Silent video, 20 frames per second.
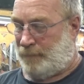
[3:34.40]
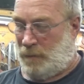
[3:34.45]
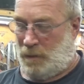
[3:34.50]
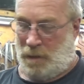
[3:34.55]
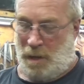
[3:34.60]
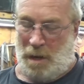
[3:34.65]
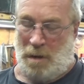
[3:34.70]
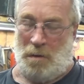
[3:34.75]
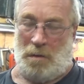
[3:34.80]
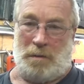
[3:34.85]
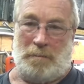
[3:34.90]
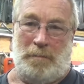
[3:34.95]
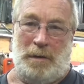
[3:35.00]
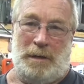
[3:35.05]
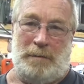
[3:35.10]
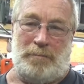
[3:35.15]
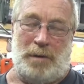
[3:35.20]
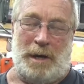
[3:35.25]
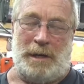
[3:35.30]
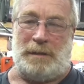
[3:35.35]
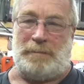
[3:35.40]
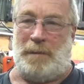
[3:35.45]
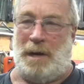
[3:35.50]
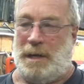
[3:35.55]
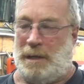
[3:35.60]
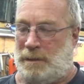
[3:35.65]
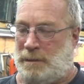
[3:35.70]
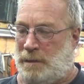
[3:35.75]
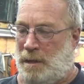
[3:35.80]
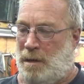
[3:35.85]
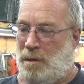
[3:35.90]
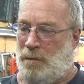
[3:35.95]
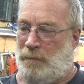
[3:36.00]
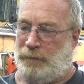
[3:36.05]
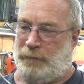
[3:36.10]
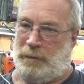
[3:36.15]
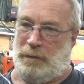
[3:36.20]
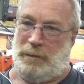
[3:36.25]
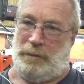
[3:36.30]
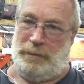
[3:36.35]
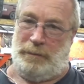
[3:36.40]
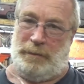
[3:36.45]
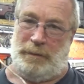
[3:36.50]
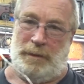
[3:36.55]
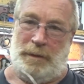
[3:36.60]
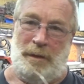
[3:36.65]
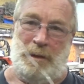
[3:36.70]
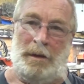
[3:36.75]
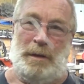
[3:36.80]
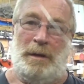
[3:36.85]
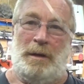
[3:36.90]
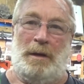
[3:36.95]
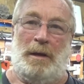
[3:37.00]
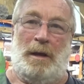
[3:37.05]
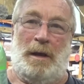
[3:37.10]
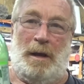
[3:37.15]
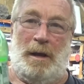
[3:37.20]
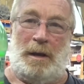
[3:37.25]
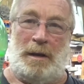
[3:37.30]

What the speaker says: kind of hard to bleed brakes by yourself, so I